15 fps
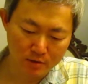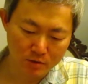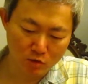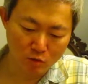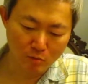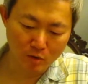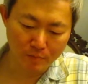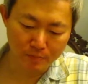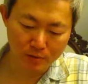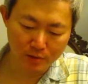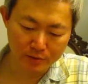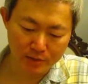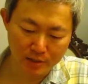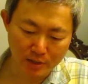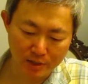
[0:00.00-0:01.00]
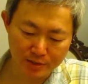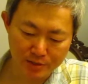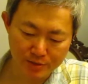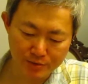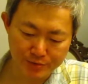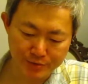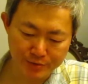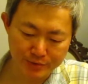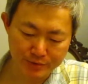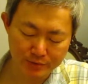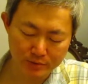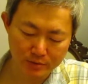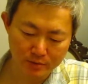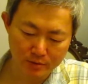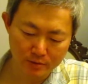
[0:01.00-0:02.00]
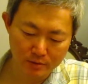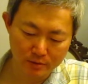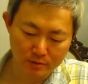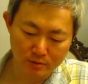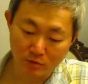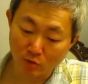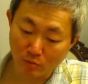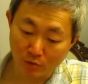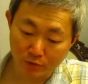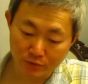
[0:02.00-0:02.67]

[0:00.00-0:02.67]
No more plotting itineraries. No more